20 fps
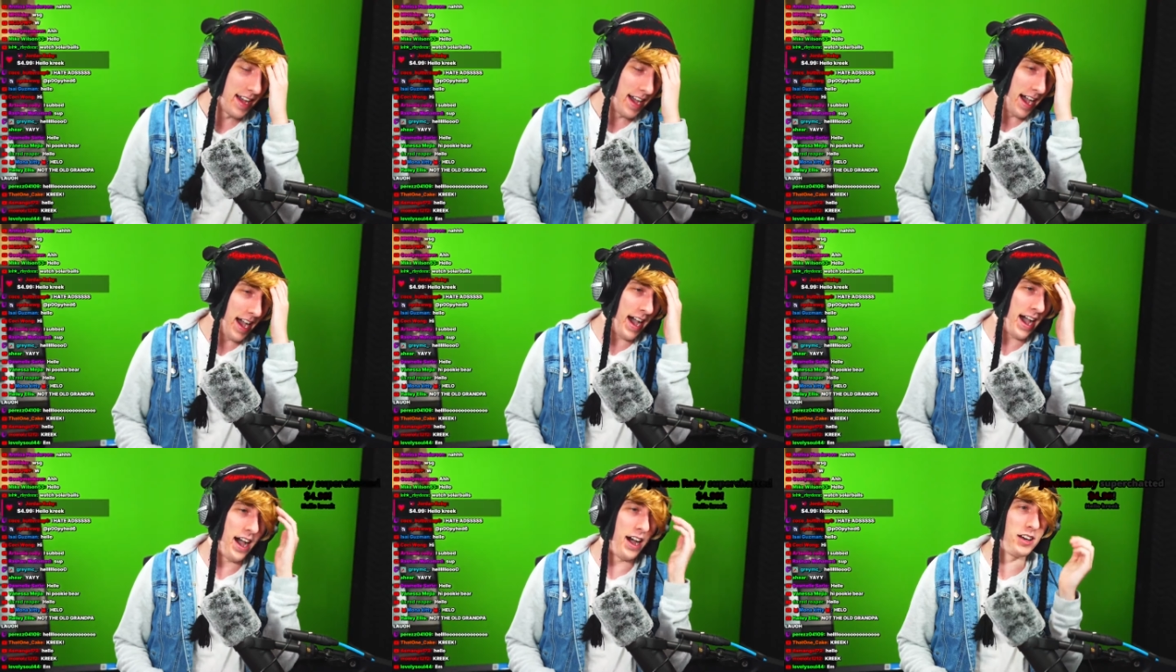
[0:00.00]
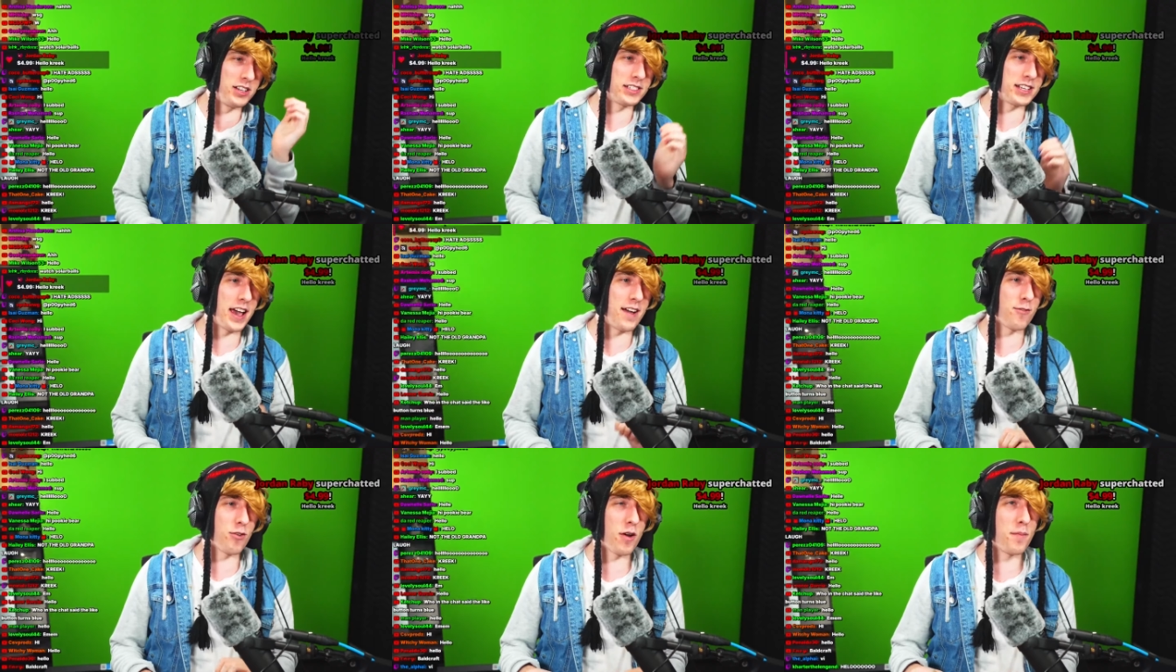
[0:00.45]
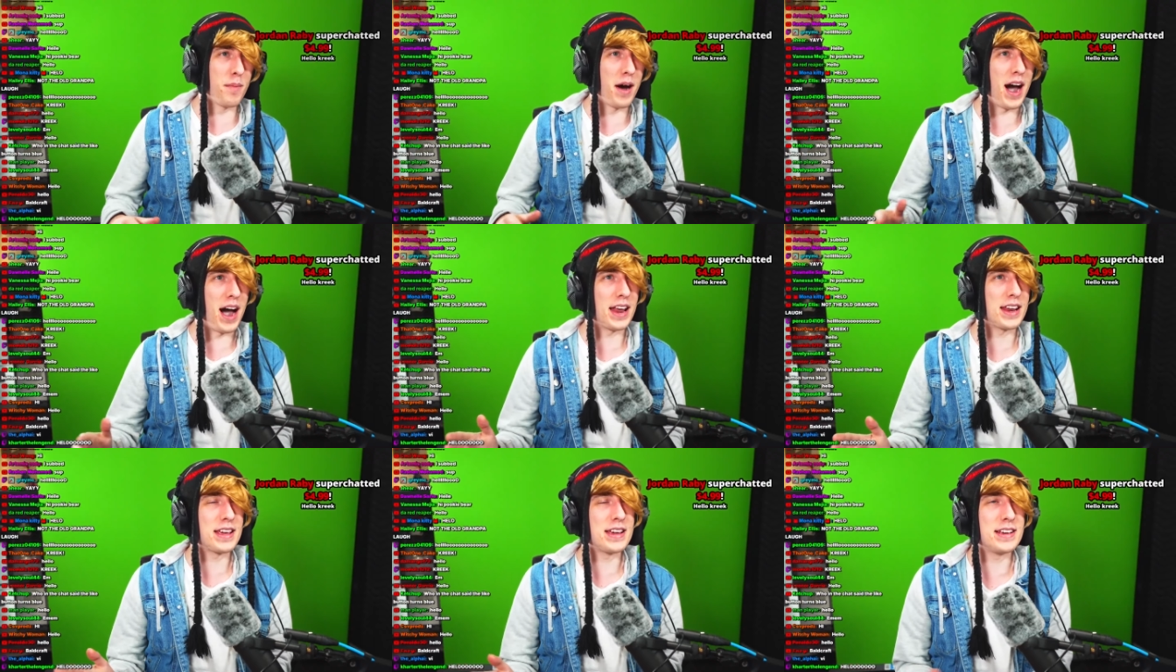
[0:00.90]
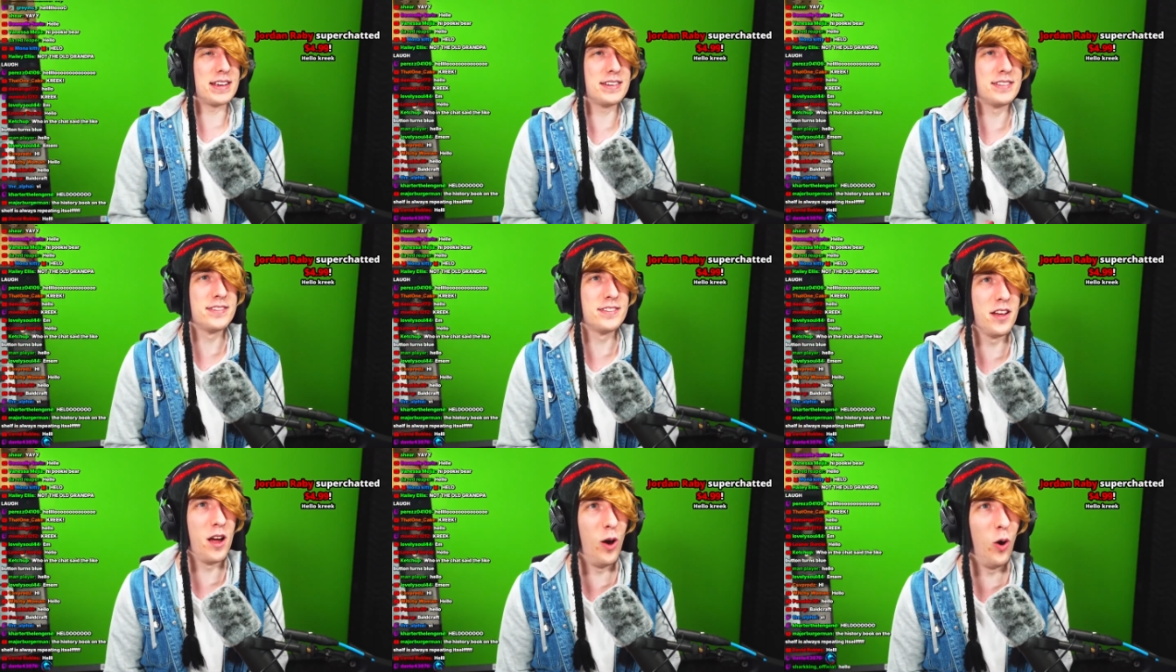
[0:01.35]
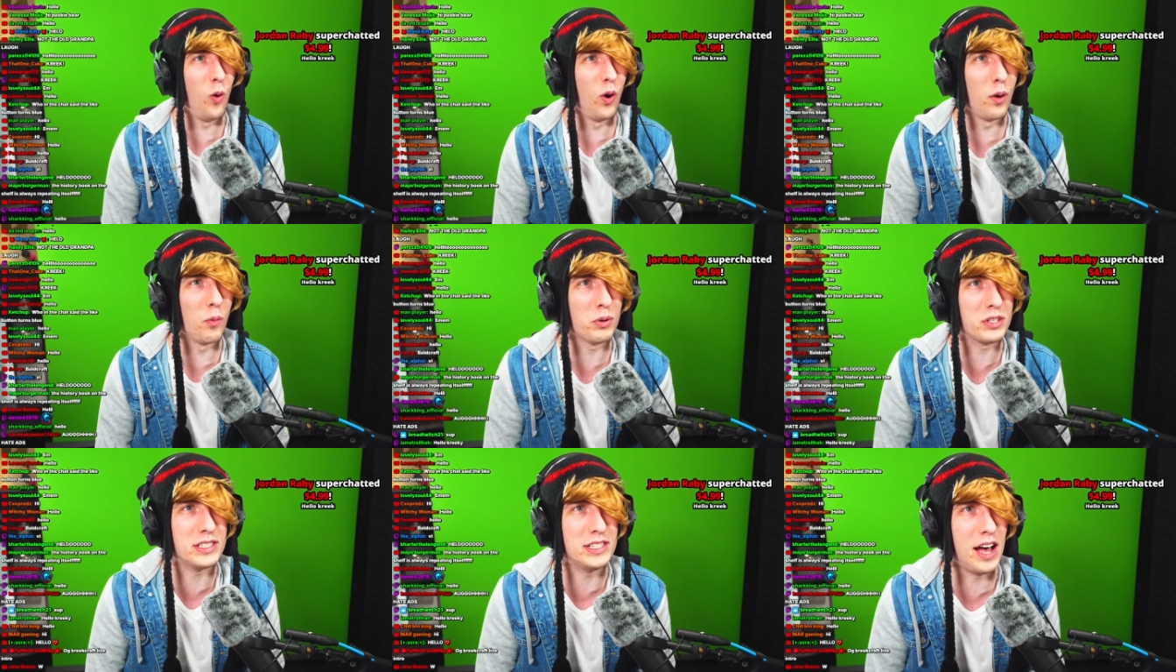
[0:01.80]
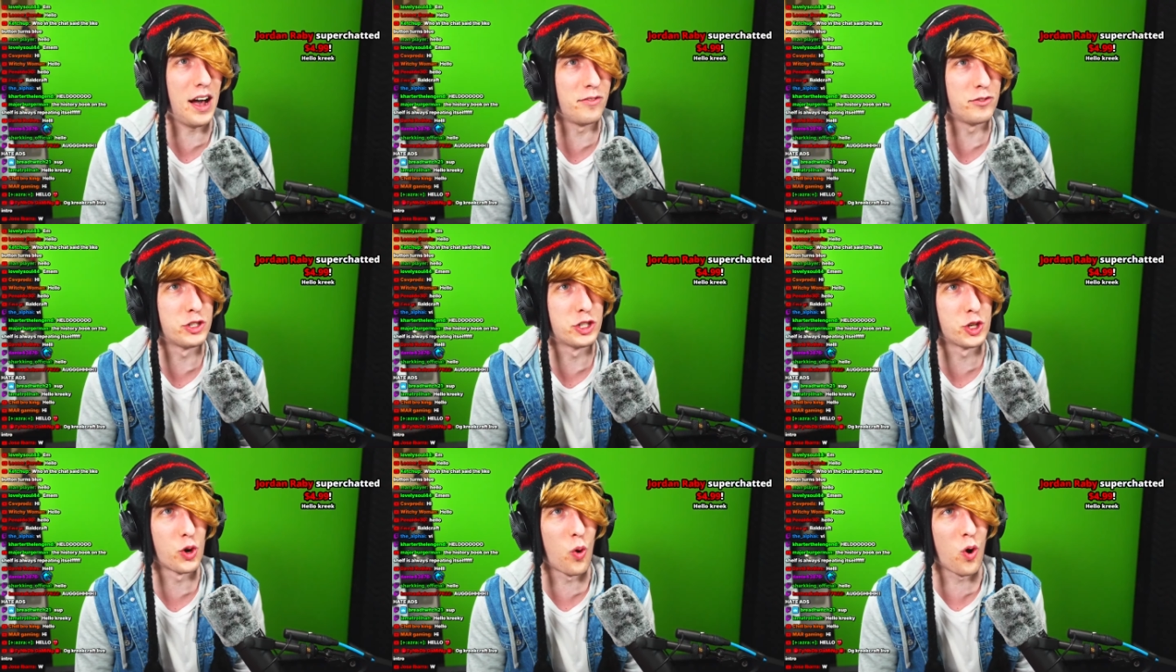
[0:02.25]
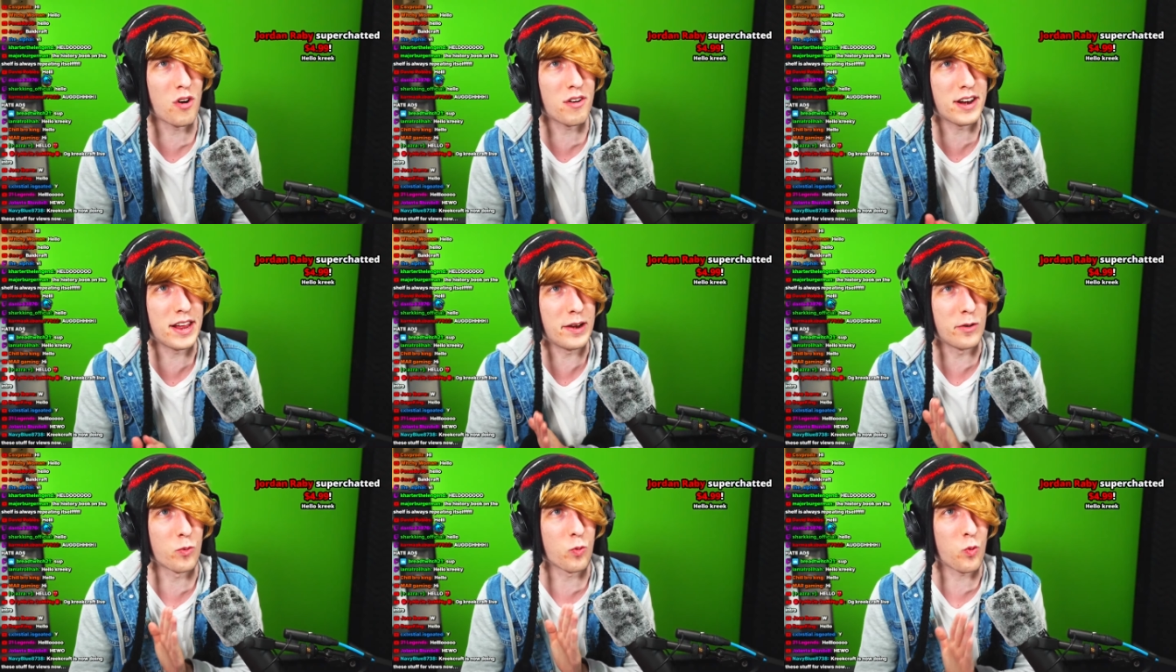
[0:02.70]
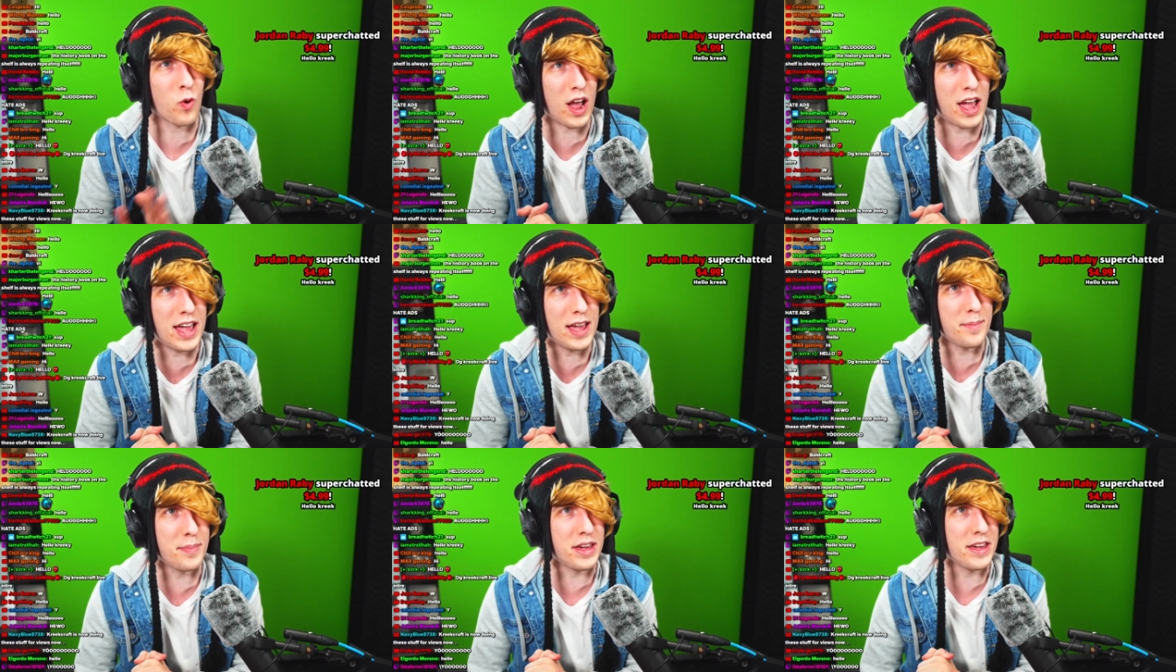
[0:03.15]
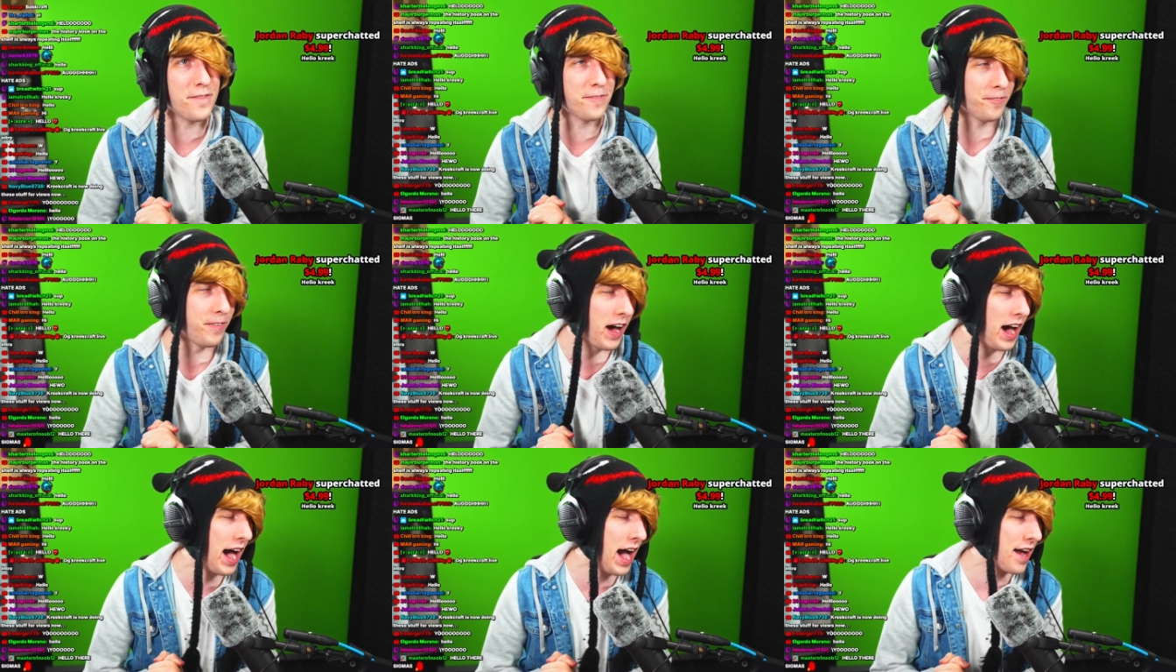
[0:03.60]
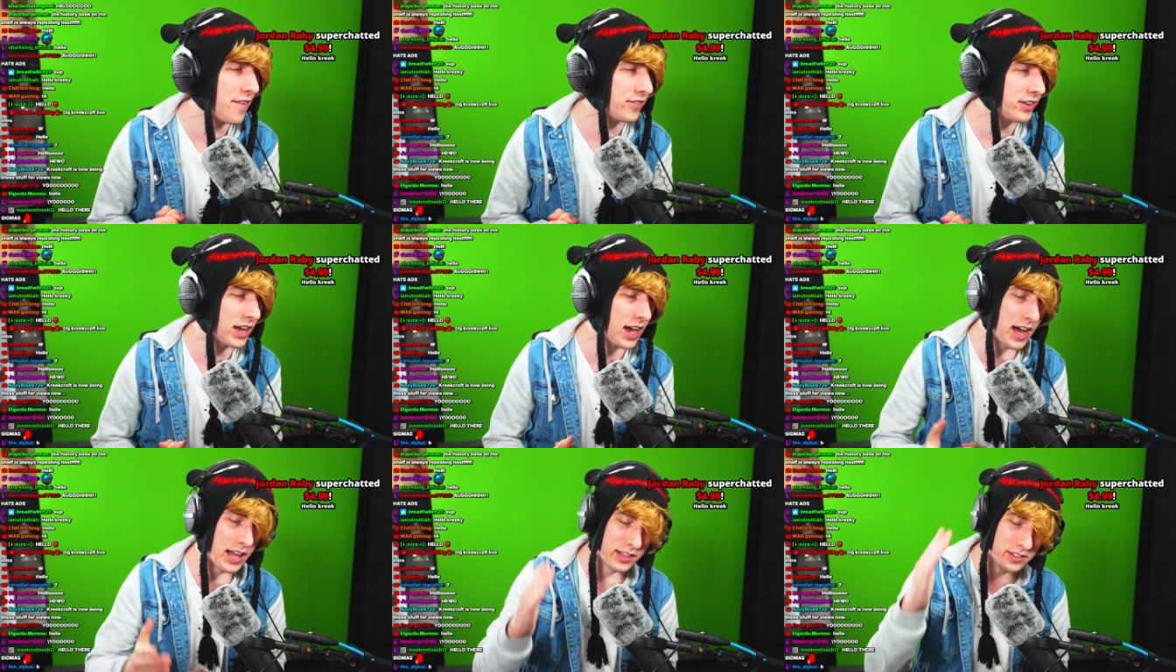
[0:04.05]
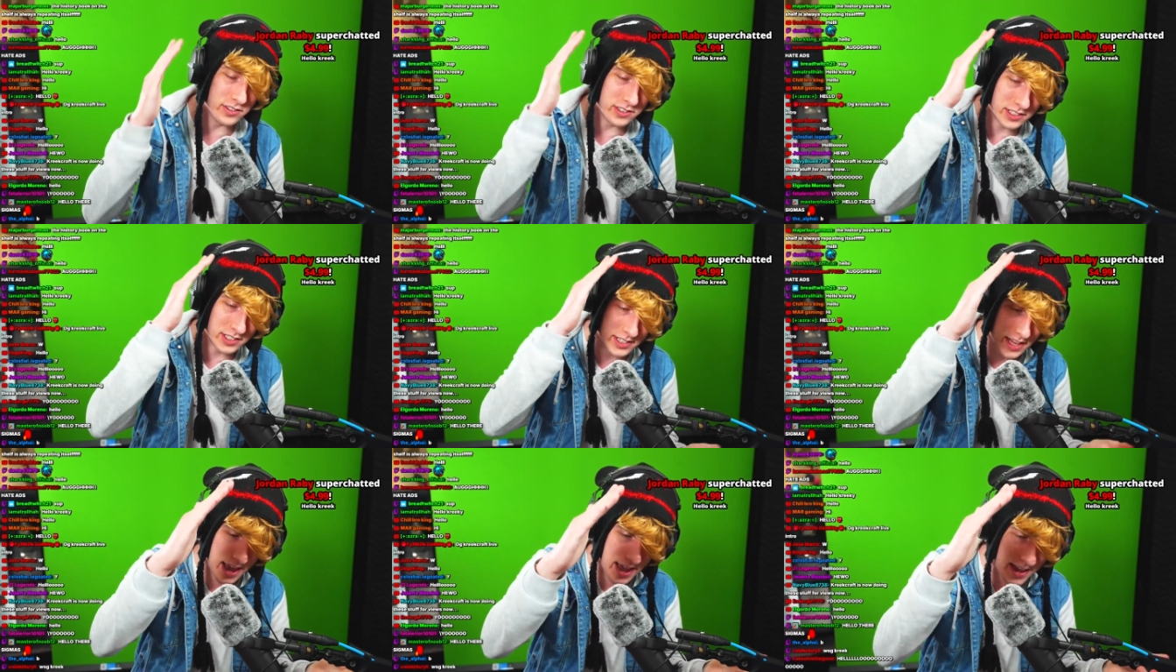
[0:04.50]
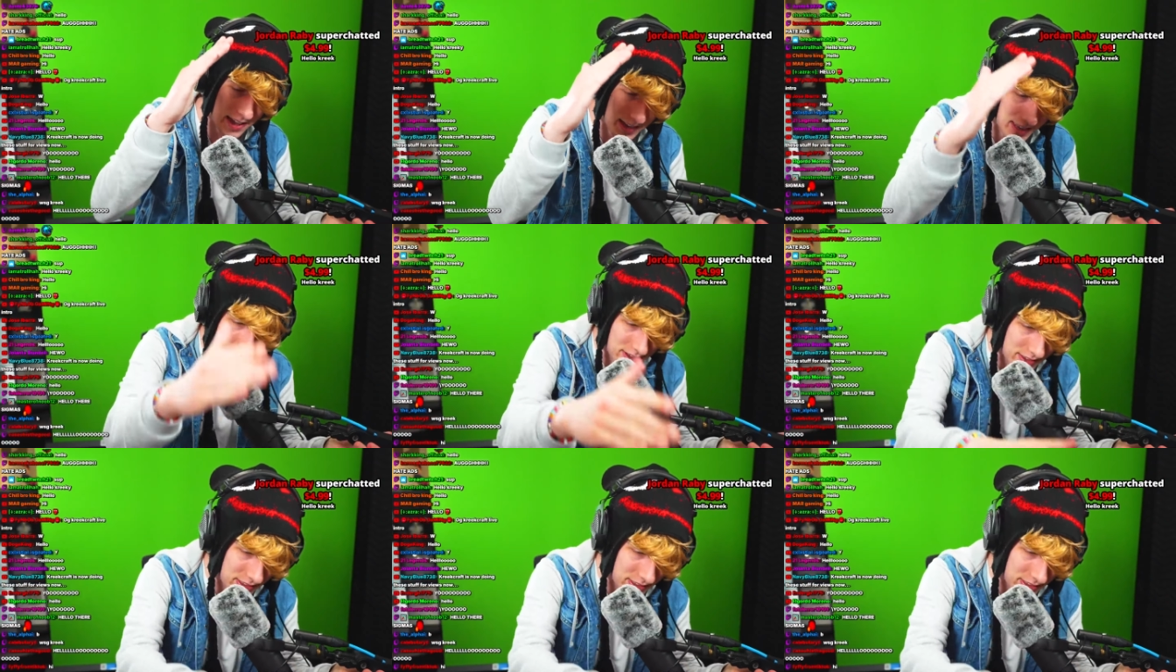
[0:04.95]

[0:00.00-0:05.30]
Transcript: How's everybody doing? What's up, Jordan Raby? Five dollars. Thank you,